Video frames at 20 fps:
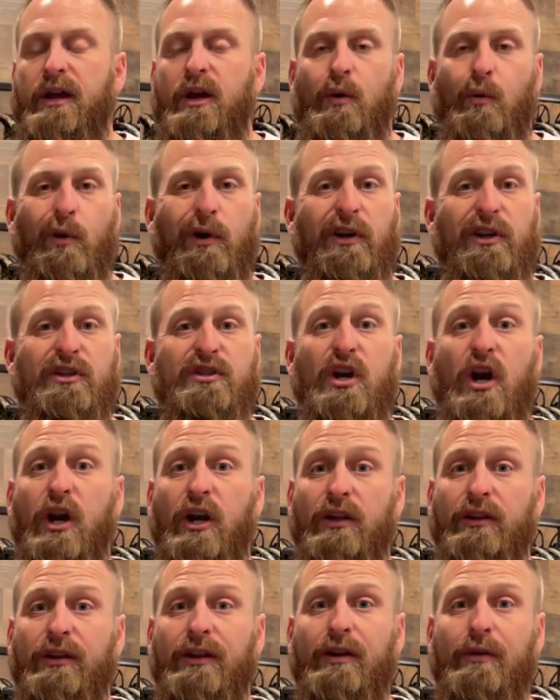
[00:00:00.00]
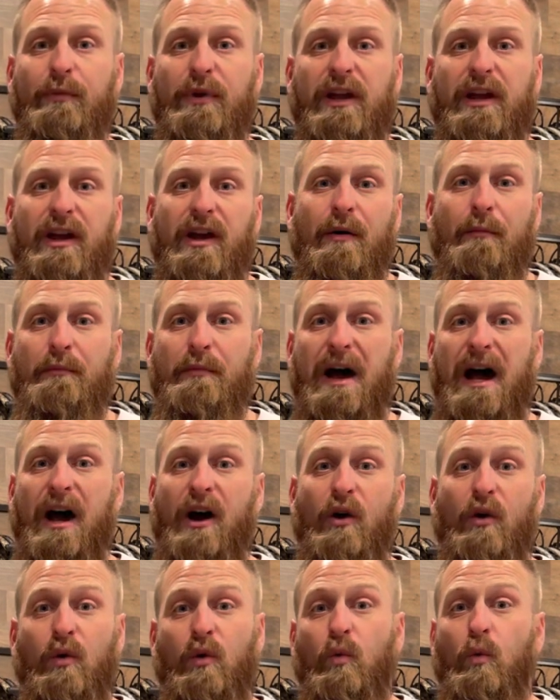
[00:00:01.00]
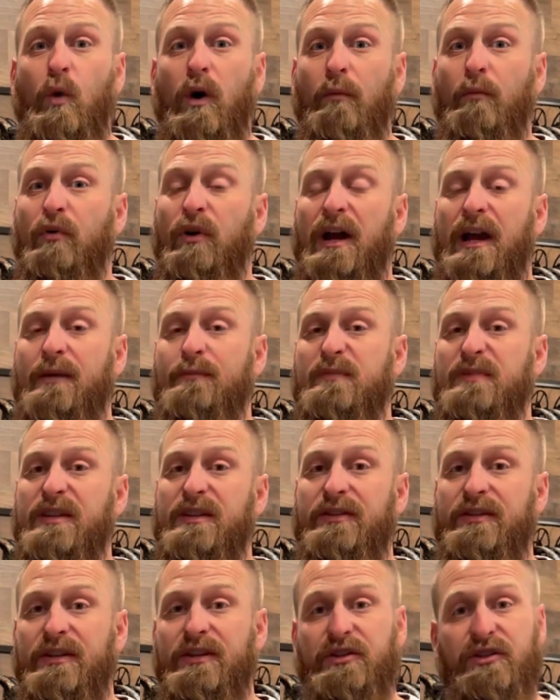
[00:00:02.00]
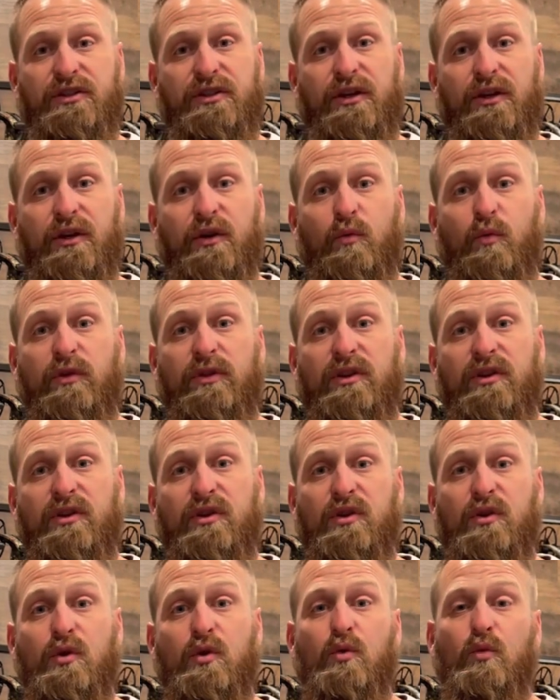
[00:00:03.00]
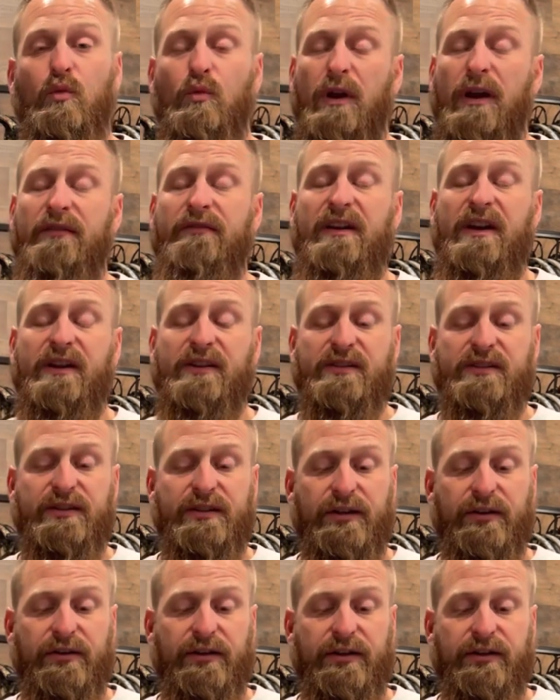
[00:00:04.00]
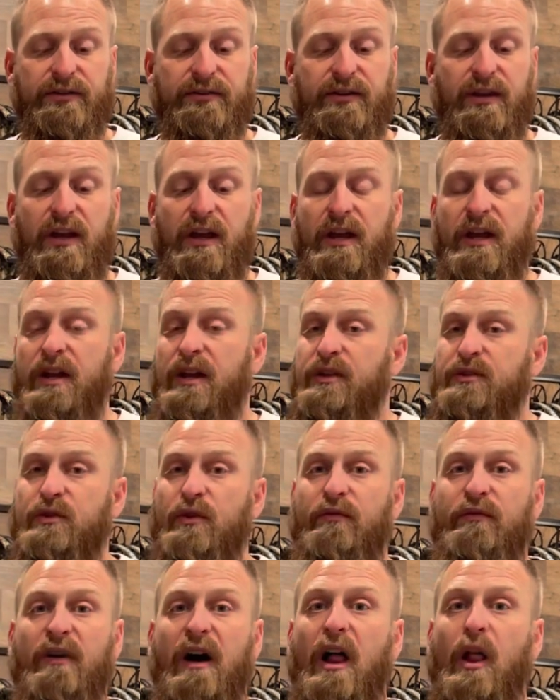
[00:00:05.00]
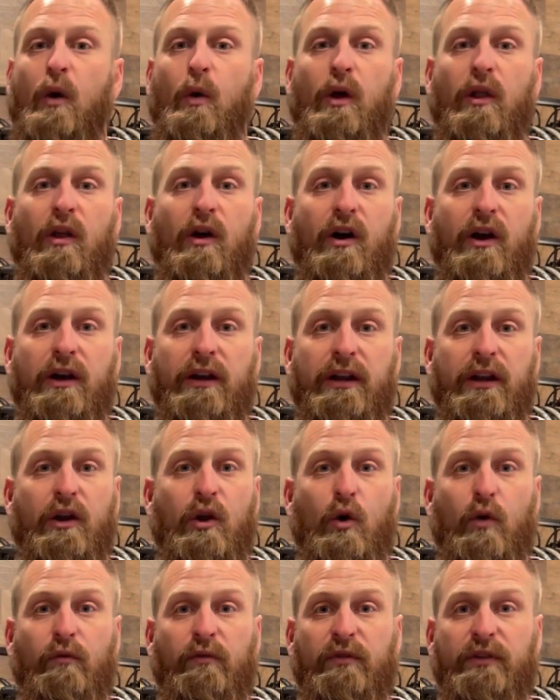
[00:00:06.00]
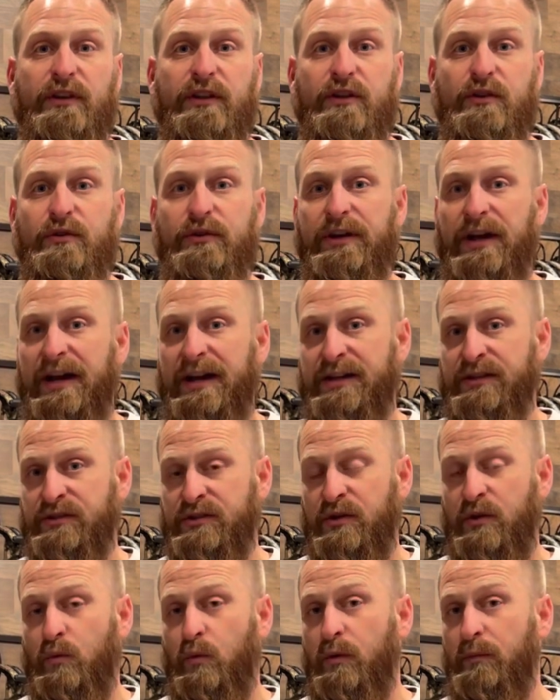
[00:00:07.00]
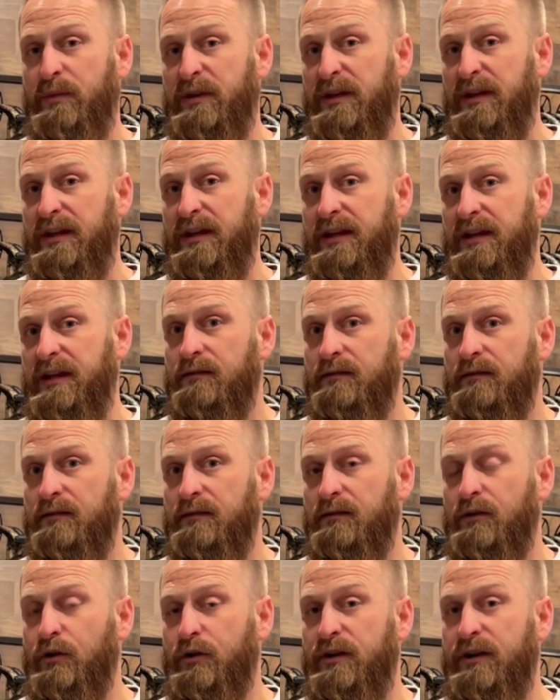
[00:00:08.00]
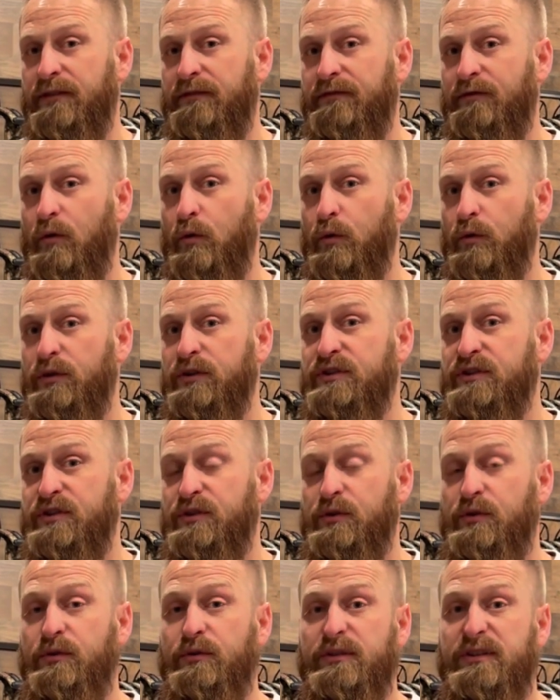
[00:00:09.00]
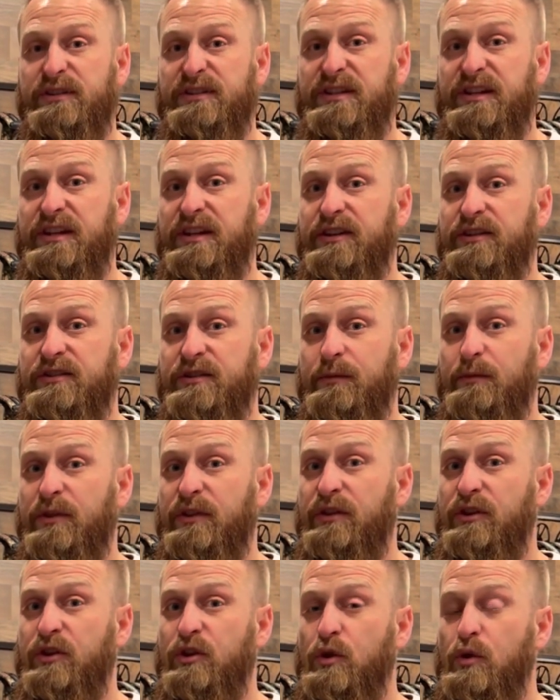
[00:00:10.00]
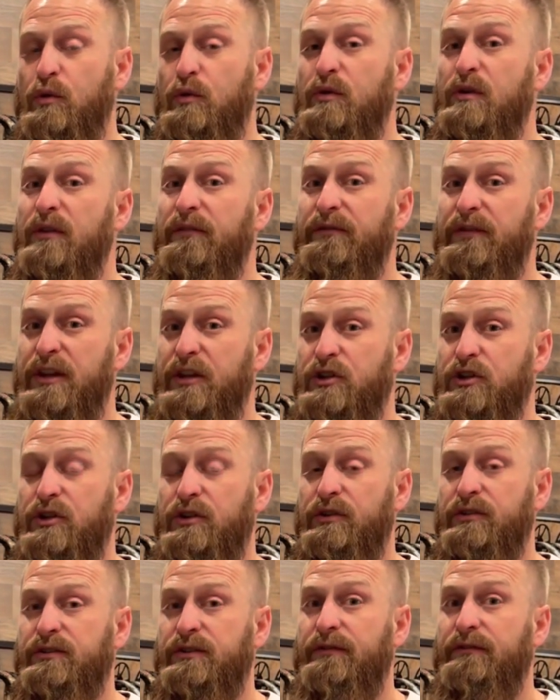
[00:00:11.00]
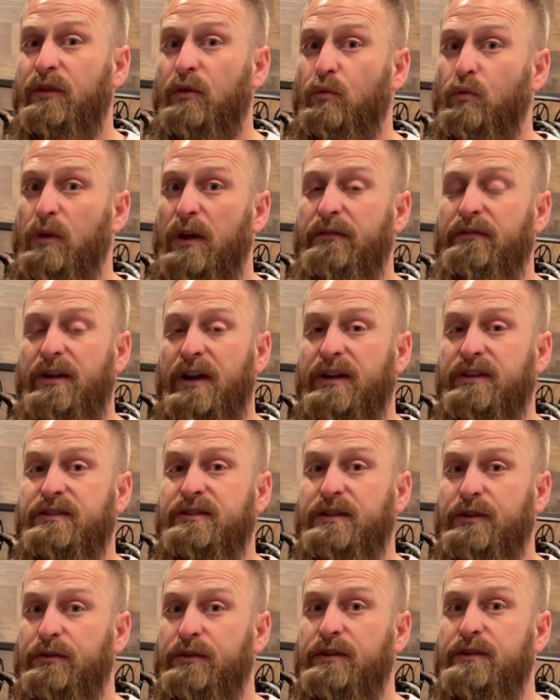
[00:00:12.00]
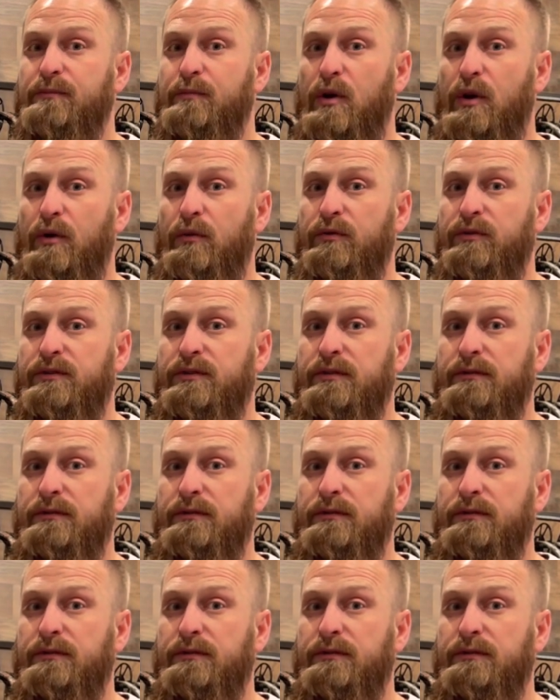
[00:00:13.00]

We're going to talk a little bit about what Prime did this year with the new Revex series. So follow along, and hopefully you guys will be looking forward to seeing some of the new features of the Revex series bows.